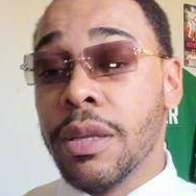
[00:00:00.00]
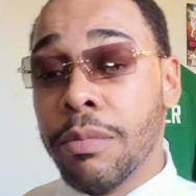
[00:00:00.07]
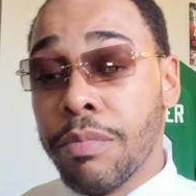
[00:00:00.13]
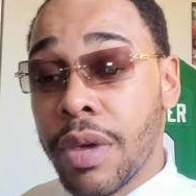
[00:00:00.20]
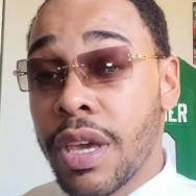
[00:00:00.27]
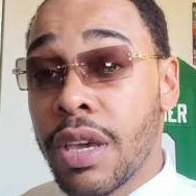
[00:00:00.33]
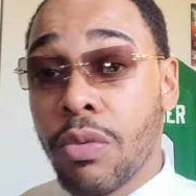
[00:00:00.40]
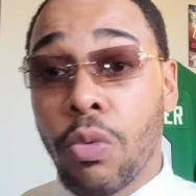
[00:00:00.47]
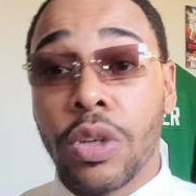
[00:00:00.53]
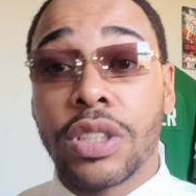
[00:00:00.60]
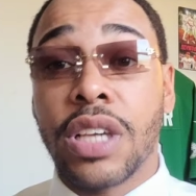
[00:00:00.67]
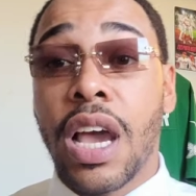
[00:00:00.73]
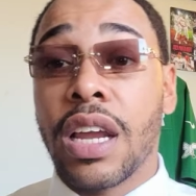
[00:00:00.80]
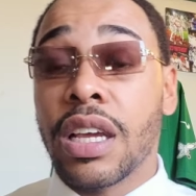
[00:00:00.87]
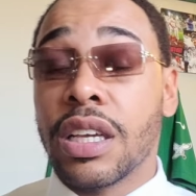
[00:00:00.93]
to be, what
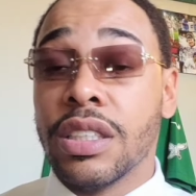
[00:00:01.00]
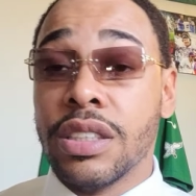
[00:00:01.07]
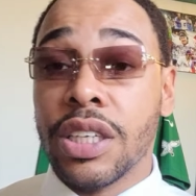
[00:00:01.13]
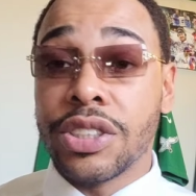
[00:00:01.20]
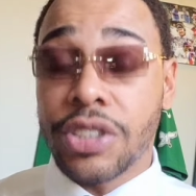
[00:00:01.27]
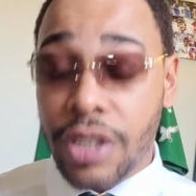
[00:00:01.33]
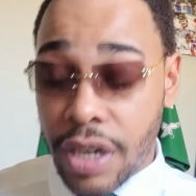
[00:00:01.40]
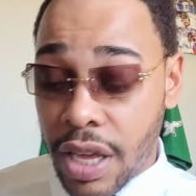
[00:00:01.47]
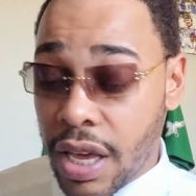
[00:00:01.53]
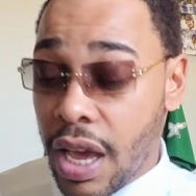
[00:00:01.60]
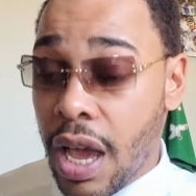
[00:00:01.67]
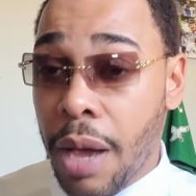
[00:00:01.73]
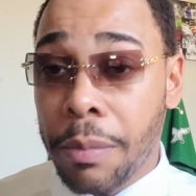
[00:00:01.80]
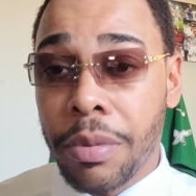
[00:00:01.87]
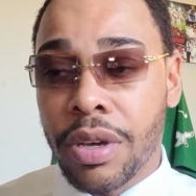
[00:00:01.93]
kind of conditioning they
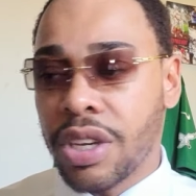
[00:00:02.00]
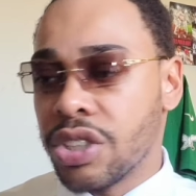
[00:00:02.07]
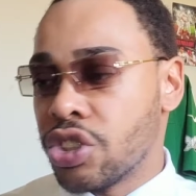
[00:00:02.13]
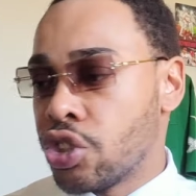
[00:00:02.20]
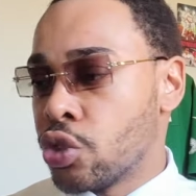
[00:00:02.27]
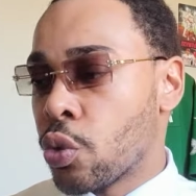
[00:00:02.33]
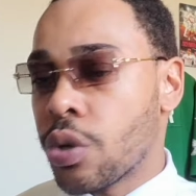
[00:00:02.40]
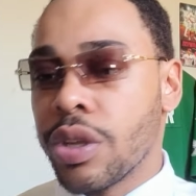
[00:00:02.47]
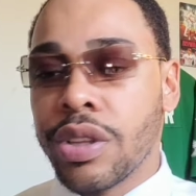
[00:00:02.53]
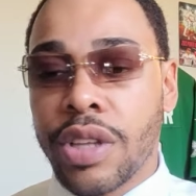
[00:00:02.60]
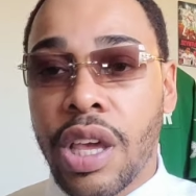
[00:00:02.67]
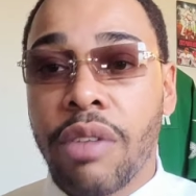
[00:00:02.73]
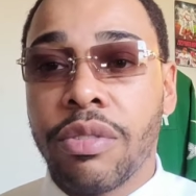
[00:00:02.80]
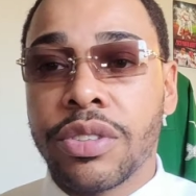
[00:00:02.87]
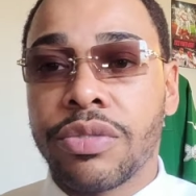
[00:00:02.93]
got. Because Jordan
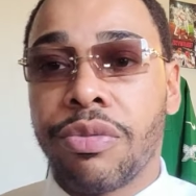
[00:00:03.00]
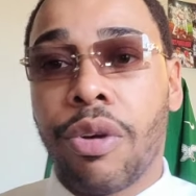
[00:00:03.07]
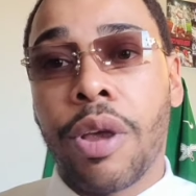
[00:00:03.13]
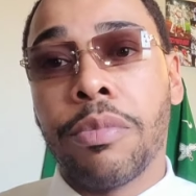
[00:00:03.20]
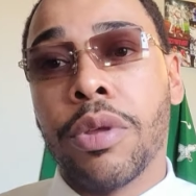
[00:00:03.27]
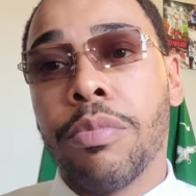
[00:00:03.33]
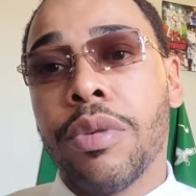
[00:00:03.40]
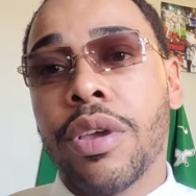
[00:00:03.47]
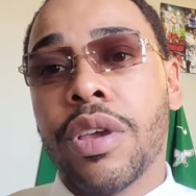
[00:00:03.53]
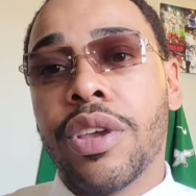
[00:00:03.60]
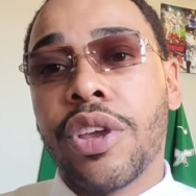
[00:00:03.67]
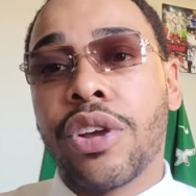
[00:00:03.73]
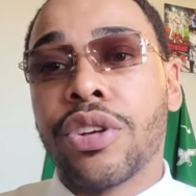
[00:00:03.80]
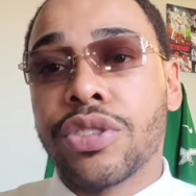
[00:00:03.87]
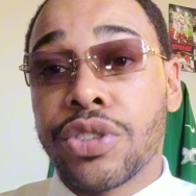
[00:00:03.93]
Davis, for him to be in
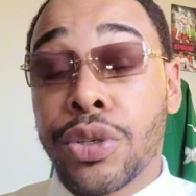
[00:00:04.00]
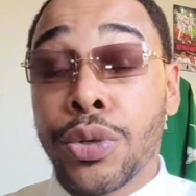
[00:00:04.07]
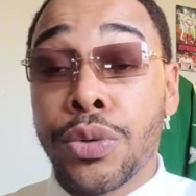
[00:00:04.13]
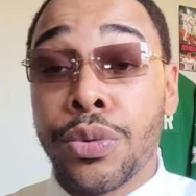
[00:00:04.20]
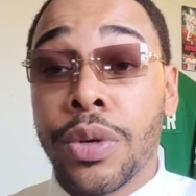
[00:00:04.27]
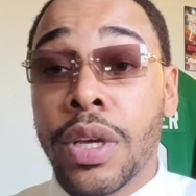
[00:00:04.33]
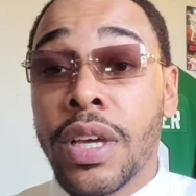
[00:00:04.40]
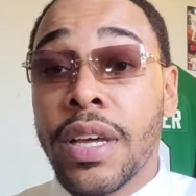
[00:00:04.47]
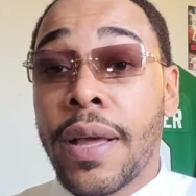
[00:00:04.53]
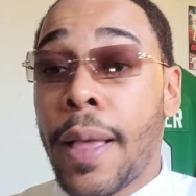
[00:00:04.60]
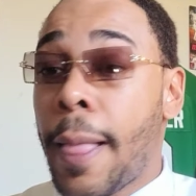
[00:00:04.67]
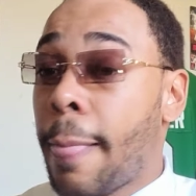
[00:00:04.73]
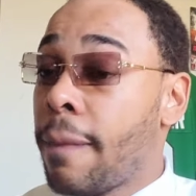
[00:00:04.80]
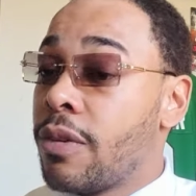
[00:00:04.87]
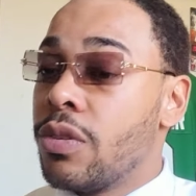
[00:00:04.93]
year two,
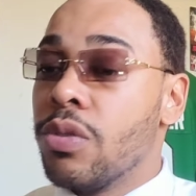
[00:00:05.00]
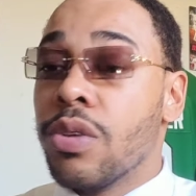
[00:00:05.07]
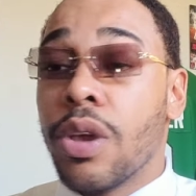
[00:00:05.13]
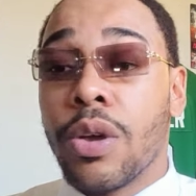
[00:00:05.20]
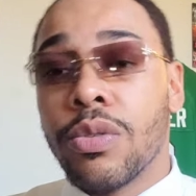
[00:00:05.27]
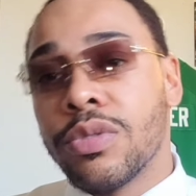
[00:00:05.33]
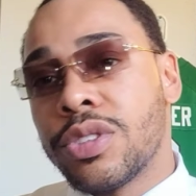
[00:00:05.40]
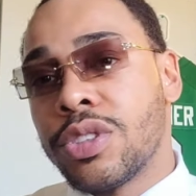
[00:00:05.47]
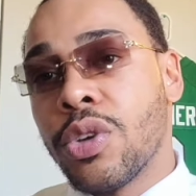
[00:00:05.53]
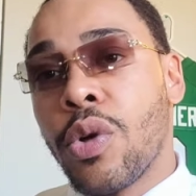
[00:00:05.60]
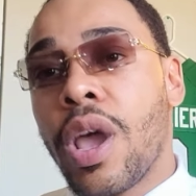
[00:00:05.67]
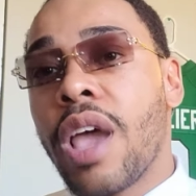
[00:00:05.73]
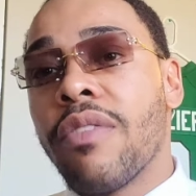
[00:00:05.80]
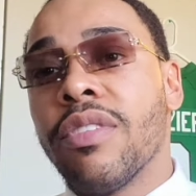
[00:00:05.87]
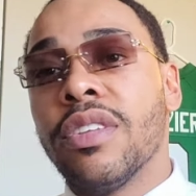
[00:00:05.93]
you know, still
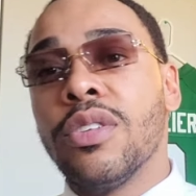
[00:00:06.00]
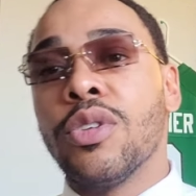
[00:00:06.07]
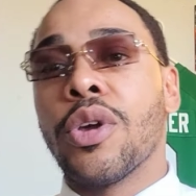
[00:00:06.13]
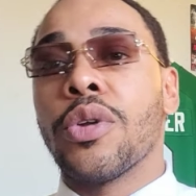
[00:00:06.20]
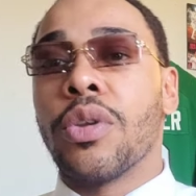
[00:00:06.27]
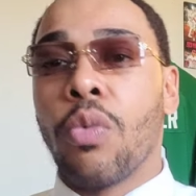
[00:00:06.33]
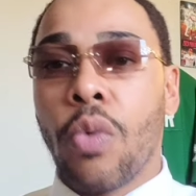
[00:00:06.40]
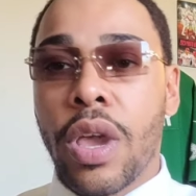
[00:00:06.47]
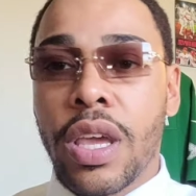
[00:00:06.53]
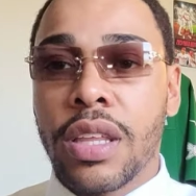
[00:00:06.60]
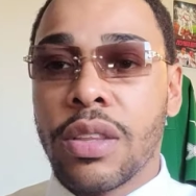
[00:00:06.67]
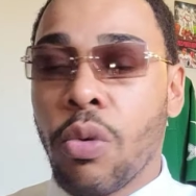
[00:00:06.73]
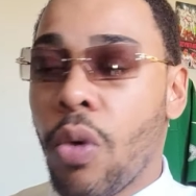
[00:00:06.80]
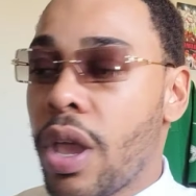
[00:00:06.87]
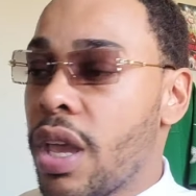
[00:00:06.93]
having you know the
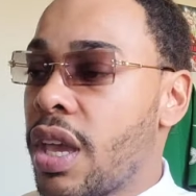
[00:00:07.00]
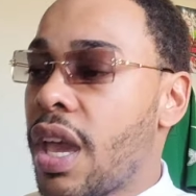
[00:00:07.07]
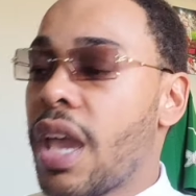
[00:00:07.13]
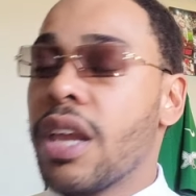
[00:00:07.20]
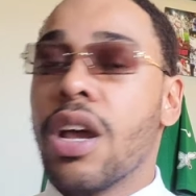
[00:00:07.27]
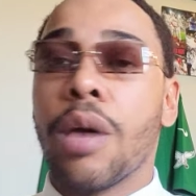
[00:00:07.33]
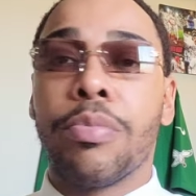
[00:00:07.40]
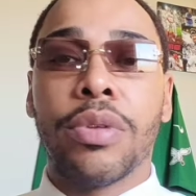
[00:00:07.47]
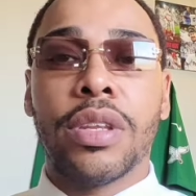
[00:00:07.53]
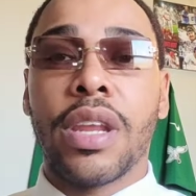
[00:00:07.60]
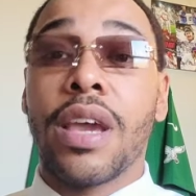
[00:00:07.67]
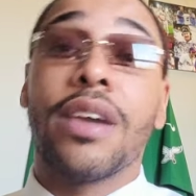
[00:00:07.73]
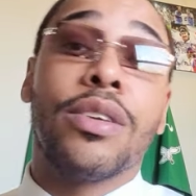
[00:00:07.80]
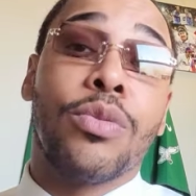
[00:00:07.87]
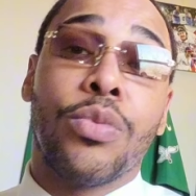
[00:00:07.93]
weight, the weight gain up and
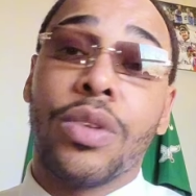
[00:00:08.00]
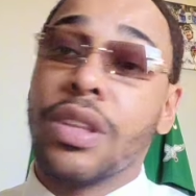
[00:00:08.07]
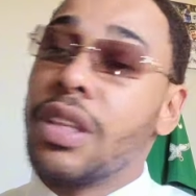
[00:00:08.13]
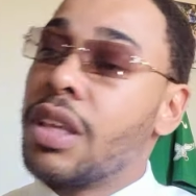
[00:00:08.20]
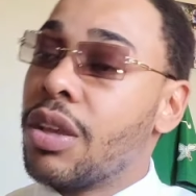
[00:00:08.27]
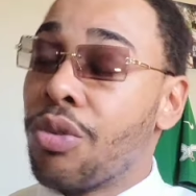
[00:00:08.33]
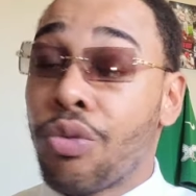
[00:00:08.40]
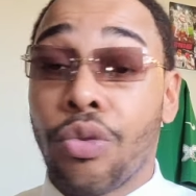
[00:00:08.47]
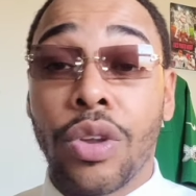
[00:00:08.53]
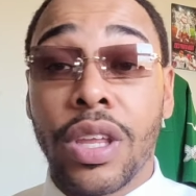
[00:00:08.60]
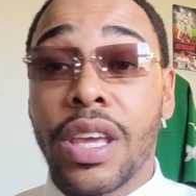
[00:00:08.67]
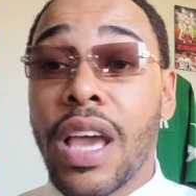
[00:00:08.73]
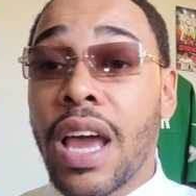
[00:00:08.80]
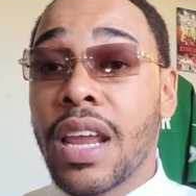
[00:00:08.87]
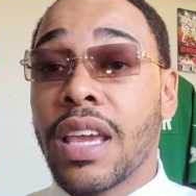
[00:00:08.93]
down. You
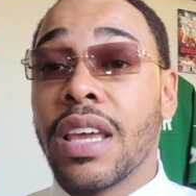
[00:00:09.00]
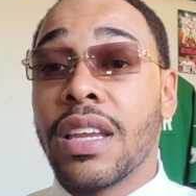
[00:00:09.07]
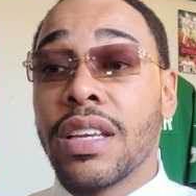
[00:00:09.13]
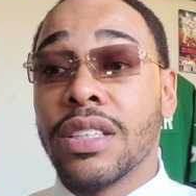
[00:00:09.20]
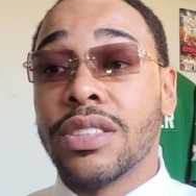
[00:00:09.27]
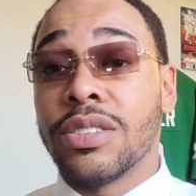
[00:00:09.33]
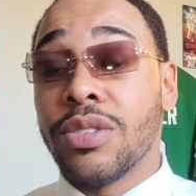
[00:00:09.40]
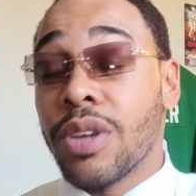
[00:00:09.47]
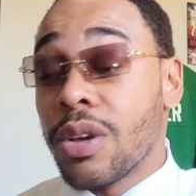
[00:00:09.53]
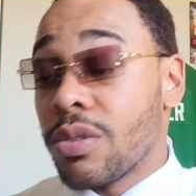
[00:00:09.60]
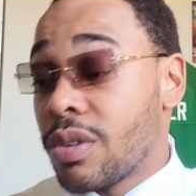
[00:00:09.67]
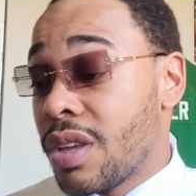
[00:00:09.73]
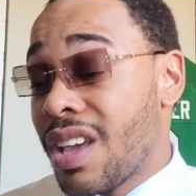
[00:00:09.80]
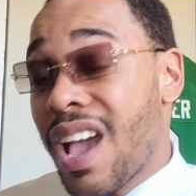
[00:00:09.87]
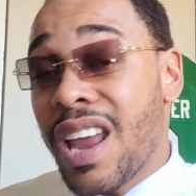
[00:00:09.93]
really got to get it in. You know,
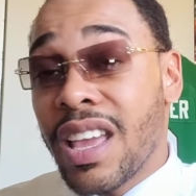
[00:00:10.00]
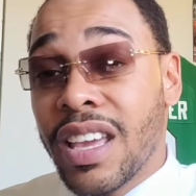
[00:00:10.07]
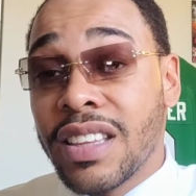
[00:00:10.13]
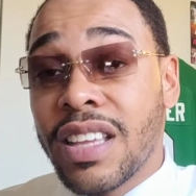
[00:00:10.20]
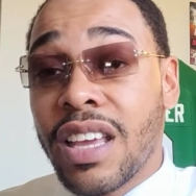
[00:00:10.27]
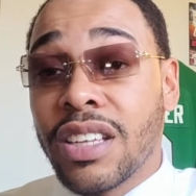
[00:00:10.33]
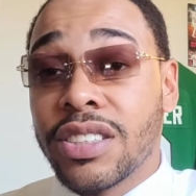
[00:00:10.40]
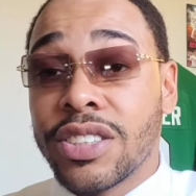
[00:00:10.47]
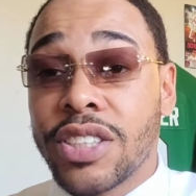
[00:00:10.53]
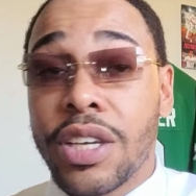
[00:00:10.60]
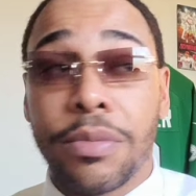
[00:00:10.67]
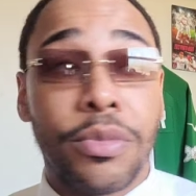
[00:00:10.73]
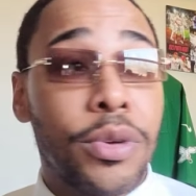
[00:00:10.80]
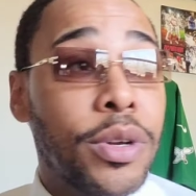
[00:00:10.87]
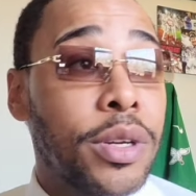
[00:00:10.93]
you got to get that in
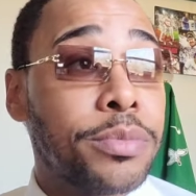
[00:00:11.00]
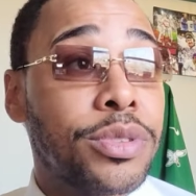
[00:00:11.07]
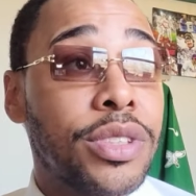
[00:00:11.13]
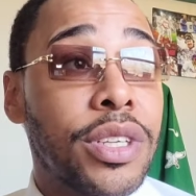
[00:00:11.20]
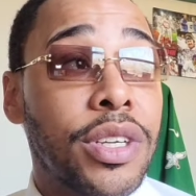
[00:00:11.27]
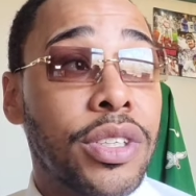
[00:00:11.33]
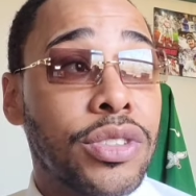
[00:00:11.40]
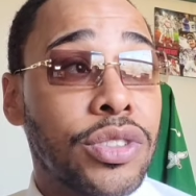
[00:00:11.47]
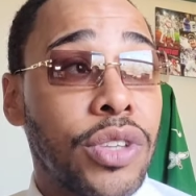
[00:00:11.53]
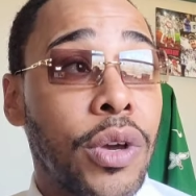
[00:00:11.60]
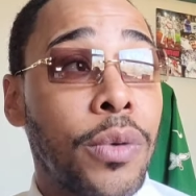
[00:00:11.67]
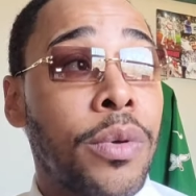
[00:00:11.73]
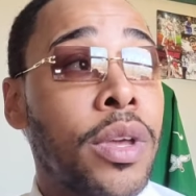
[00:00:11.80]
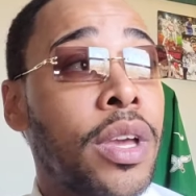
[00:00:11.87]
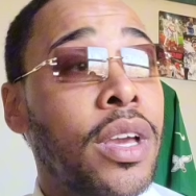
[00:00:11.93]
shape. You know what I'm saying? So,